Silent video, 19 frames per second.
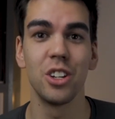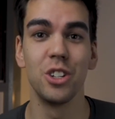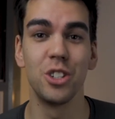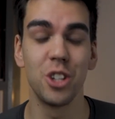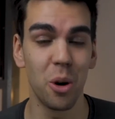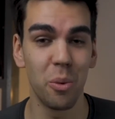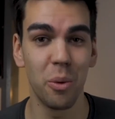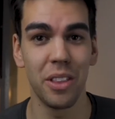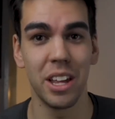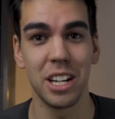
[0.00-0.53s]
You
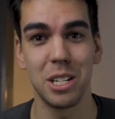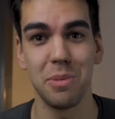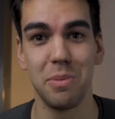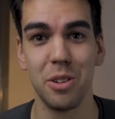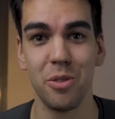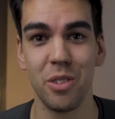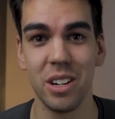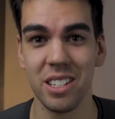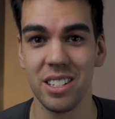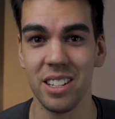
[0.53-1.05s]
don't want that to
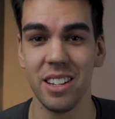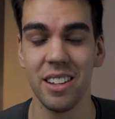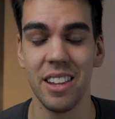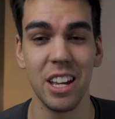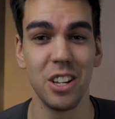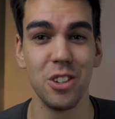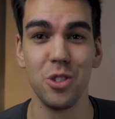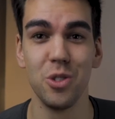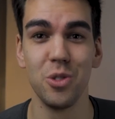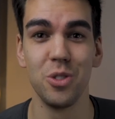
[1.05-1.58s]
be reason
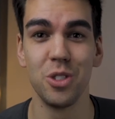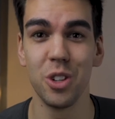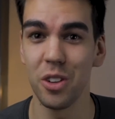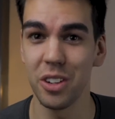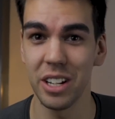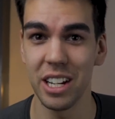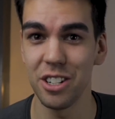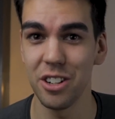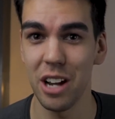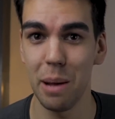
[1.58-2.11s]
that you
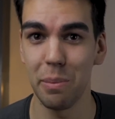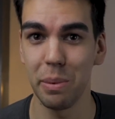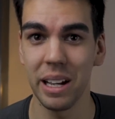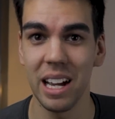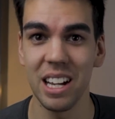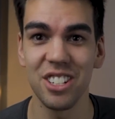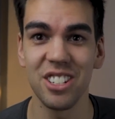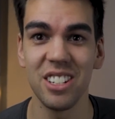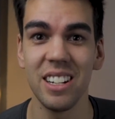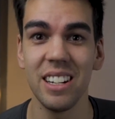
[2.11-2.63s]
don't get your
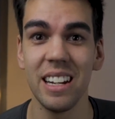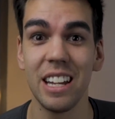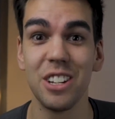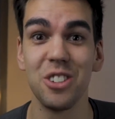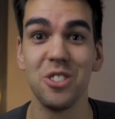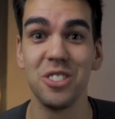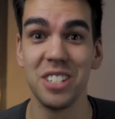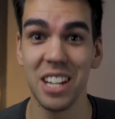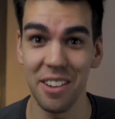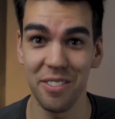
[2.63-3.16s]
application in,
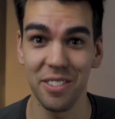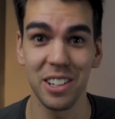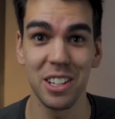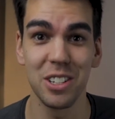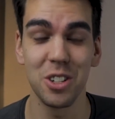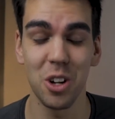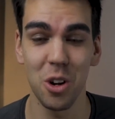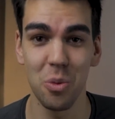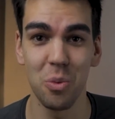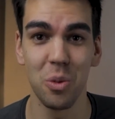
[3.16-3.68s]
and you
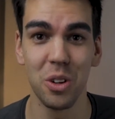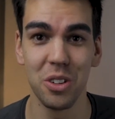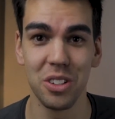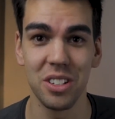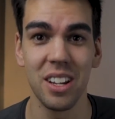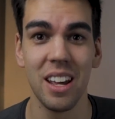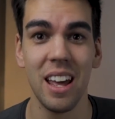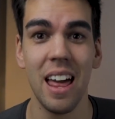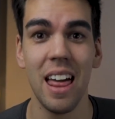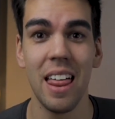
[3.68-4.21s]
definitely don't
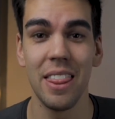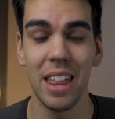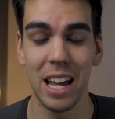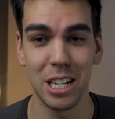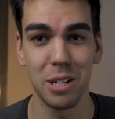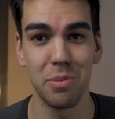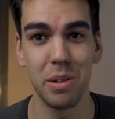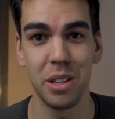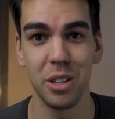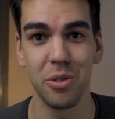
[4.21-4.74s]
want
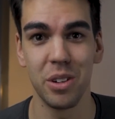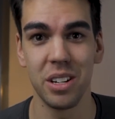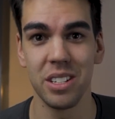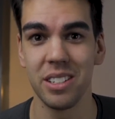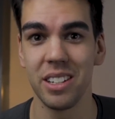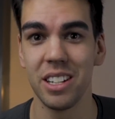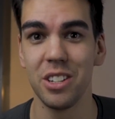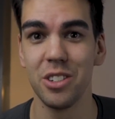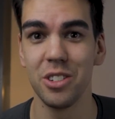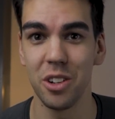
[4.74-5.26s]
that to be the
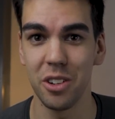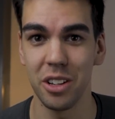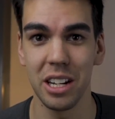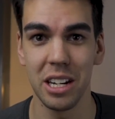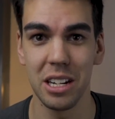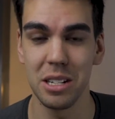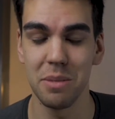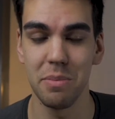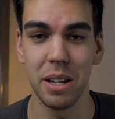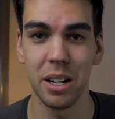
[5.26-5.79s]
reason that you don't
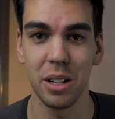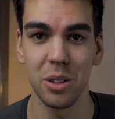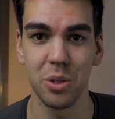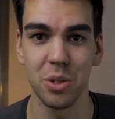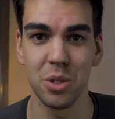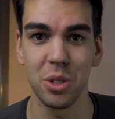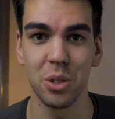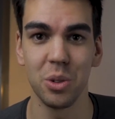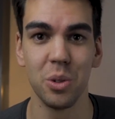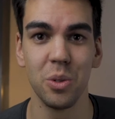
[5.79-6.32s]
get into medical
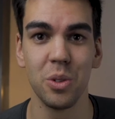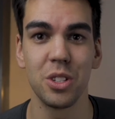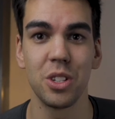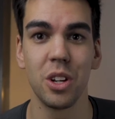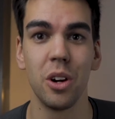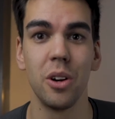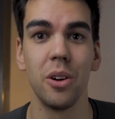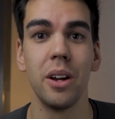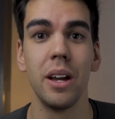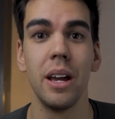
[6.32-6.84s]
school.
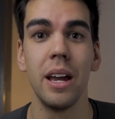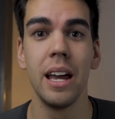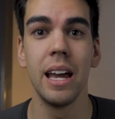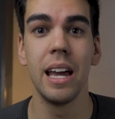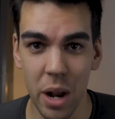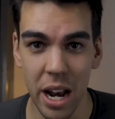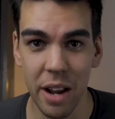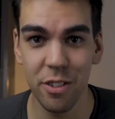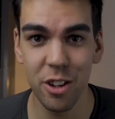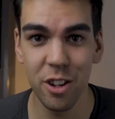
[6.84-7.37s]
So
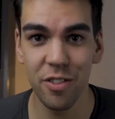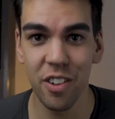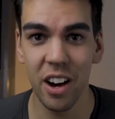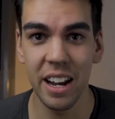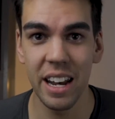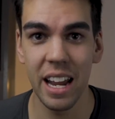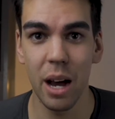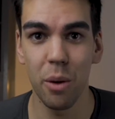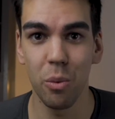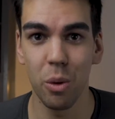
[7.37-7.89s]
whenever you
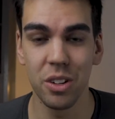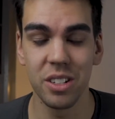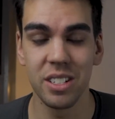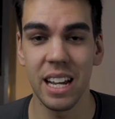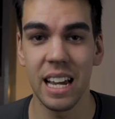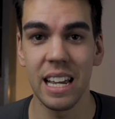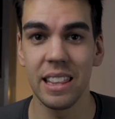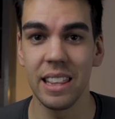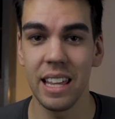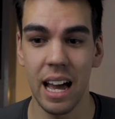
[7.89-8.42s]
find out what
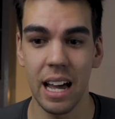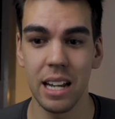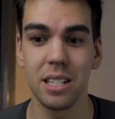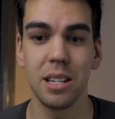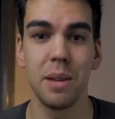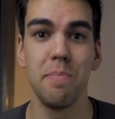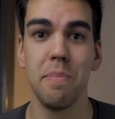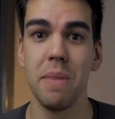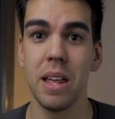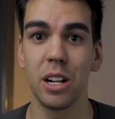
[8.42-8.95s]
date
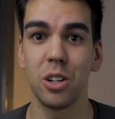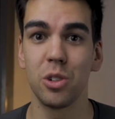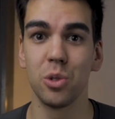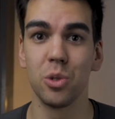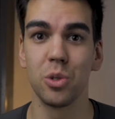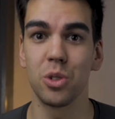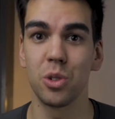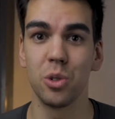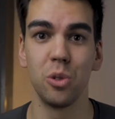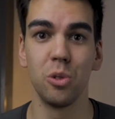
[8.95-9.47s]
that
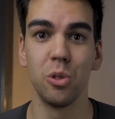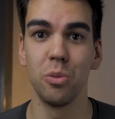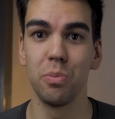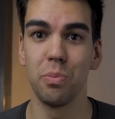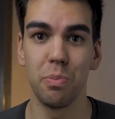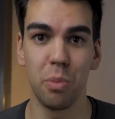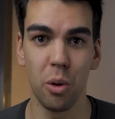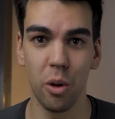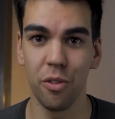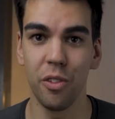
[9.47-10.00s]
medical
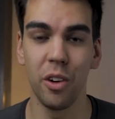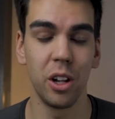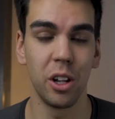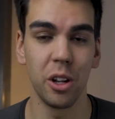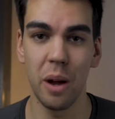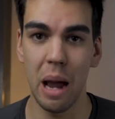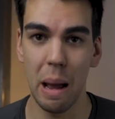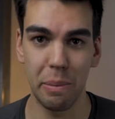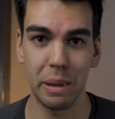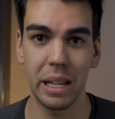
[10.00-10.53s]
school
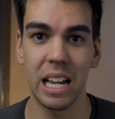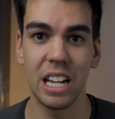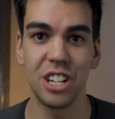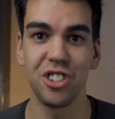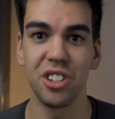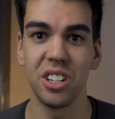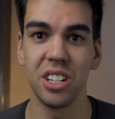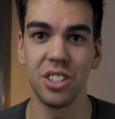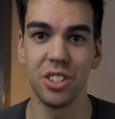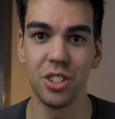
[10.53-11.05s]
portfolio
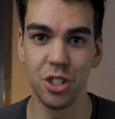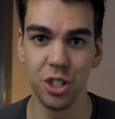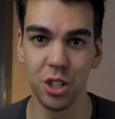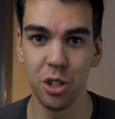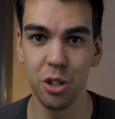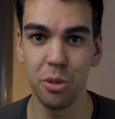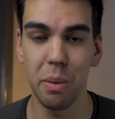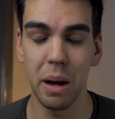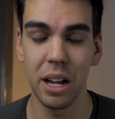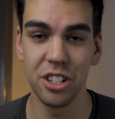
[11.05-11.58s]
application is
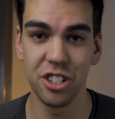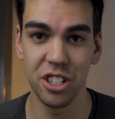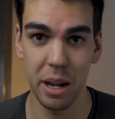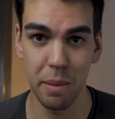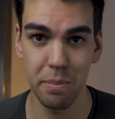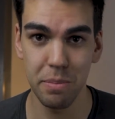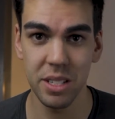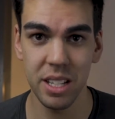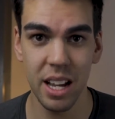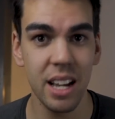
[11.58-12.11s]
due by
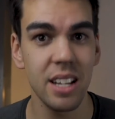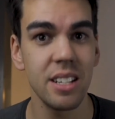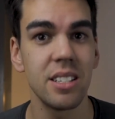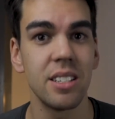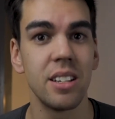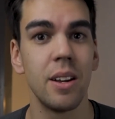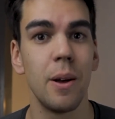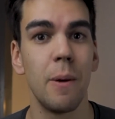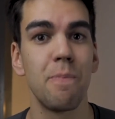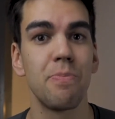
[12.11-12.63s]

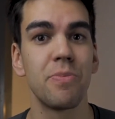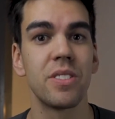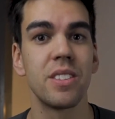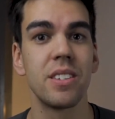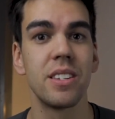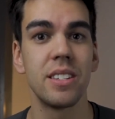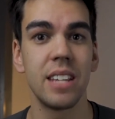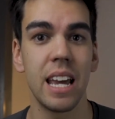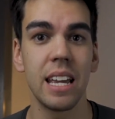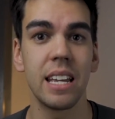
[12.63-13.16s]
GEMSAT,
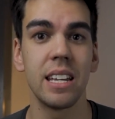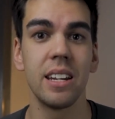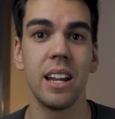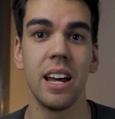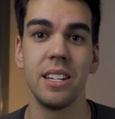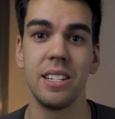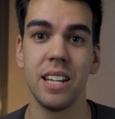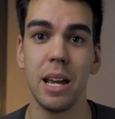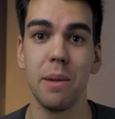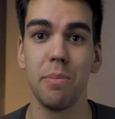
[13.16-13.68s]
take it
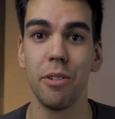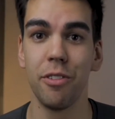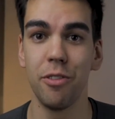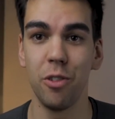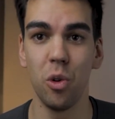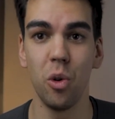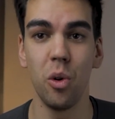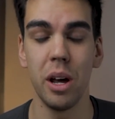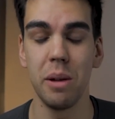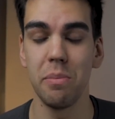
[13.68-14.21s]
a day
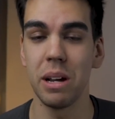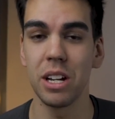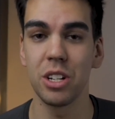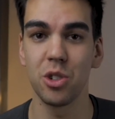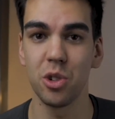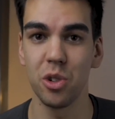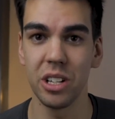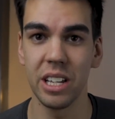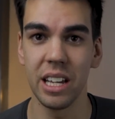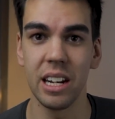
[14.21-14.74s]
before and make
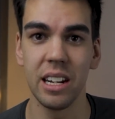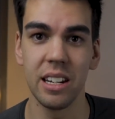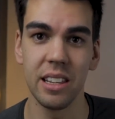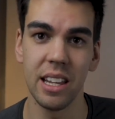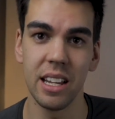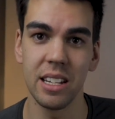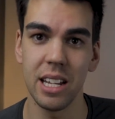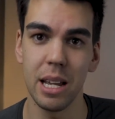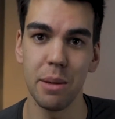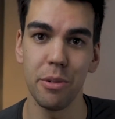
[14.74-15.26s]
sure you get it
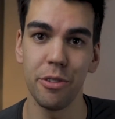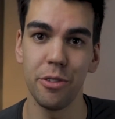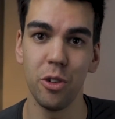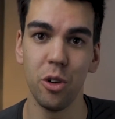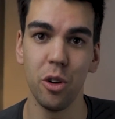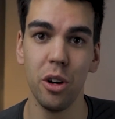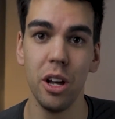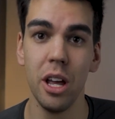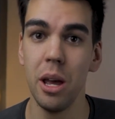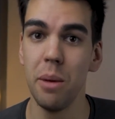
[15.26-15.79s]
in that day
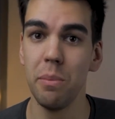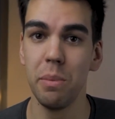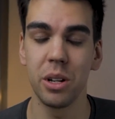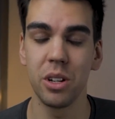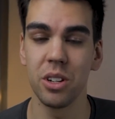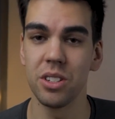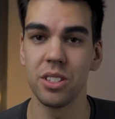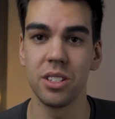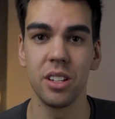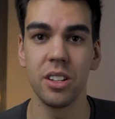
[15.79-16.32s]
before,
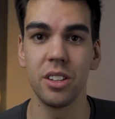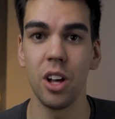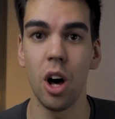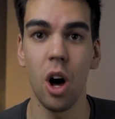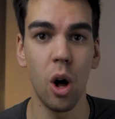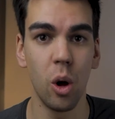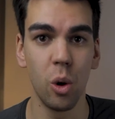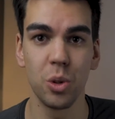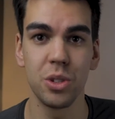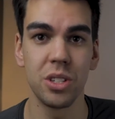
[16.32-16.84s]
because the
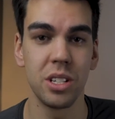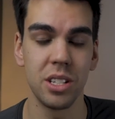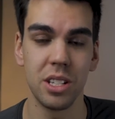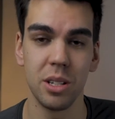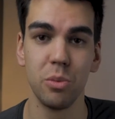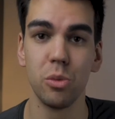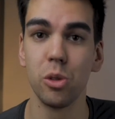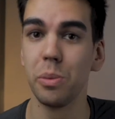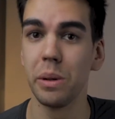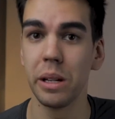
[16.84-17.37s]
whole
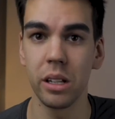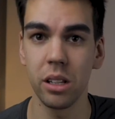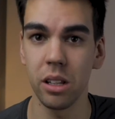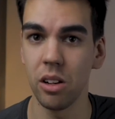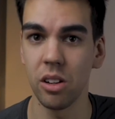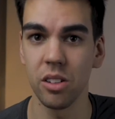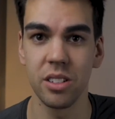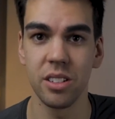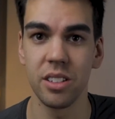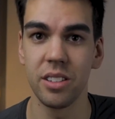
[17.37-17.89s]
system will be
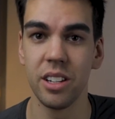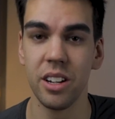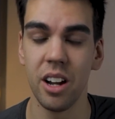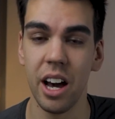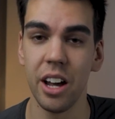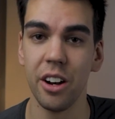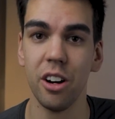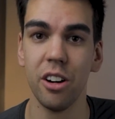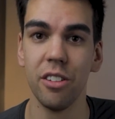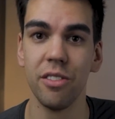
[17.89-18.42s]
clogged the
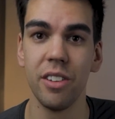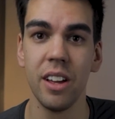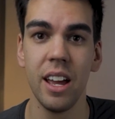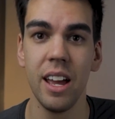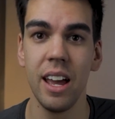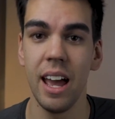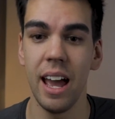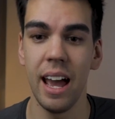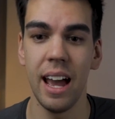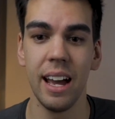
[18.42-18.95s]
night of,
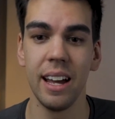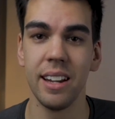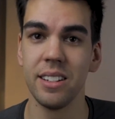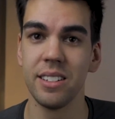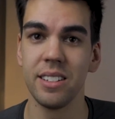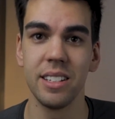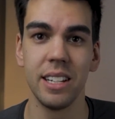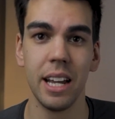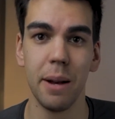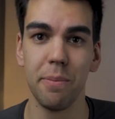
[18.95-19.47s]

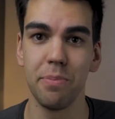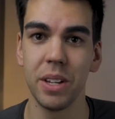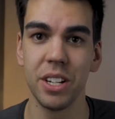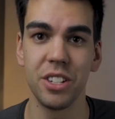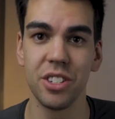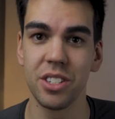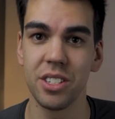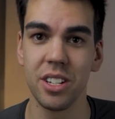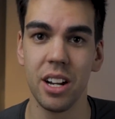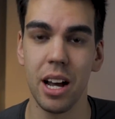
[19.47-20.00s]
and yeah,
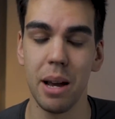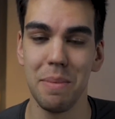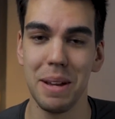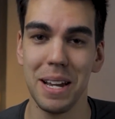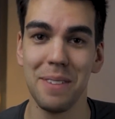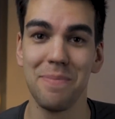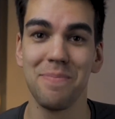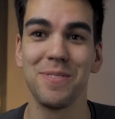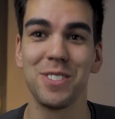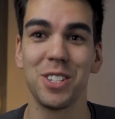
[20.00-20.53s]
it's just a nightmare.